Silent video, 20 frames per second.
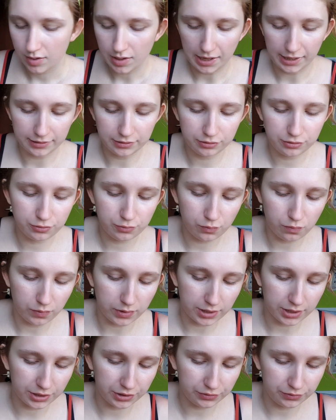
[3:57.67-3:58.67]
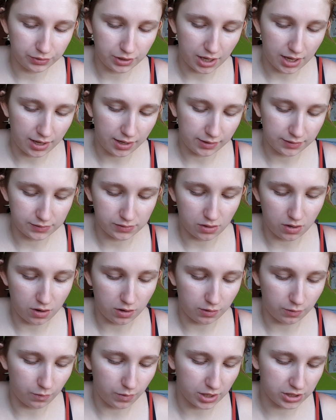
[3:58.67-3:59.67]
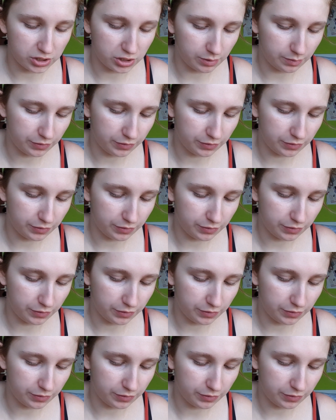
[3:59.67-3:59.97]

I don't know where you guys are watching